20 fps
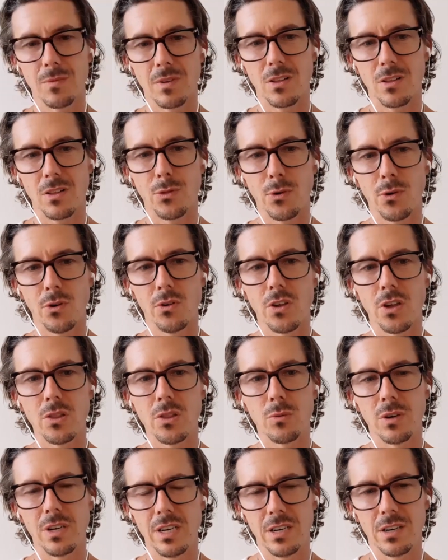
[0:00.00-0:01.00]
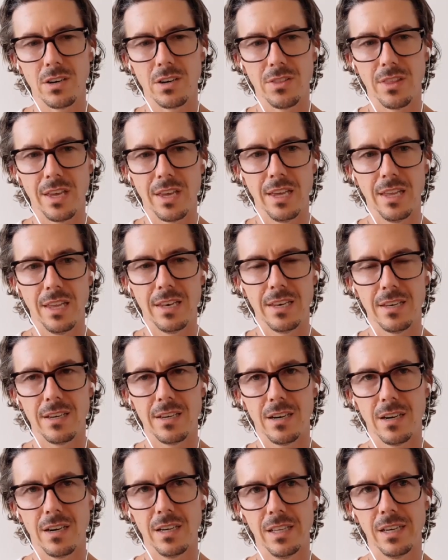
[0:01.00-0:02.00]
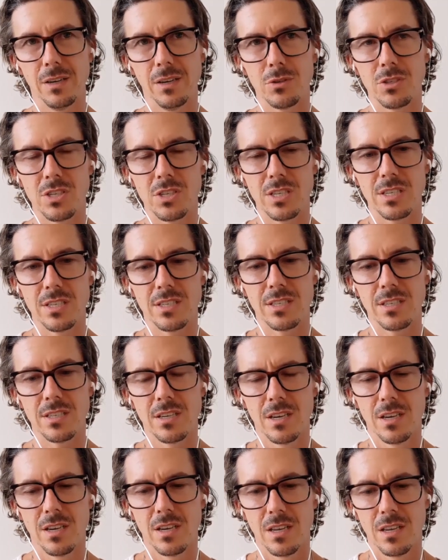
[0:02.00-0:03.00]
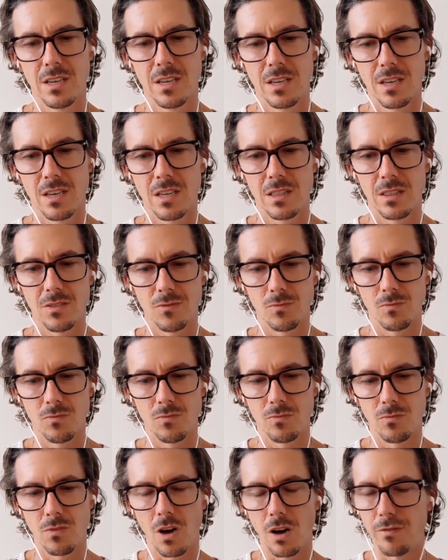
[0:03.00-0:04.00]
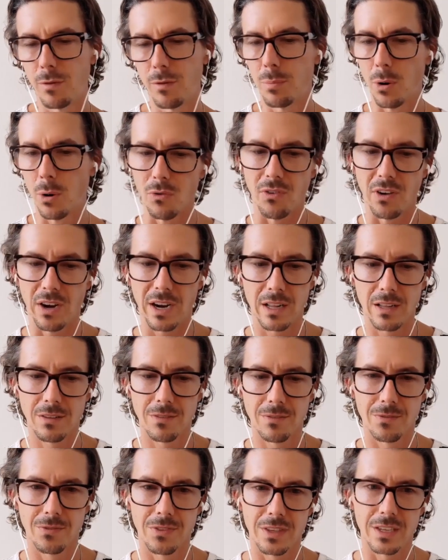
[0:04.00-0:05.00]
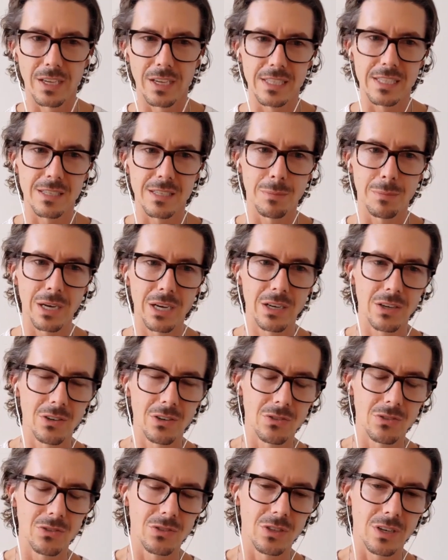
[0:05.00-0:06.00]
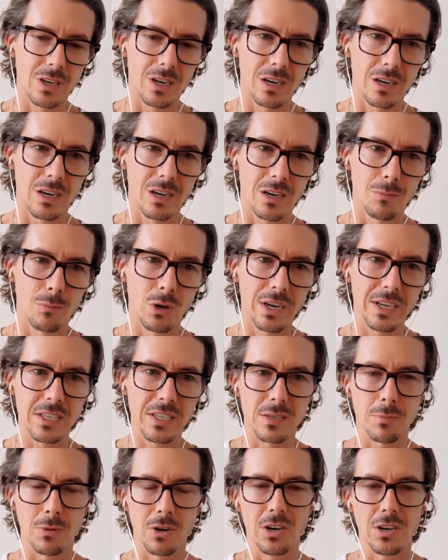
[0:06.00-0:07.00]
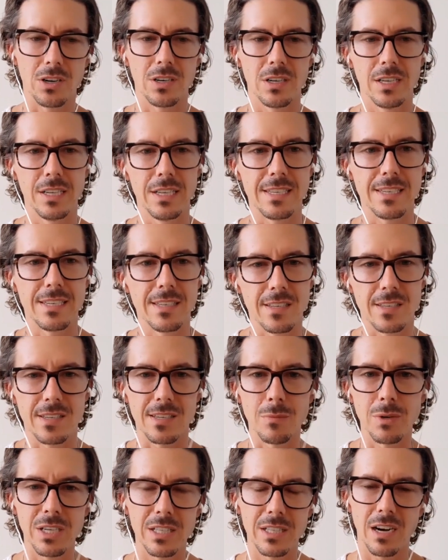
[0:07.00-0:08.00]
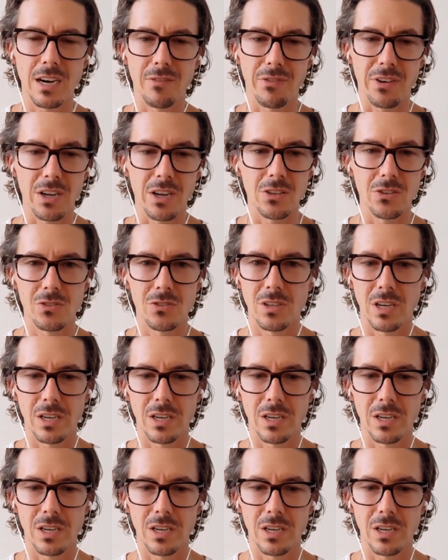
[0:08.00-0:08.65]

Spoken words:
I'll throw another one here that I like, which is of a profile. It's about Brian Smart. It's somebody that I follow.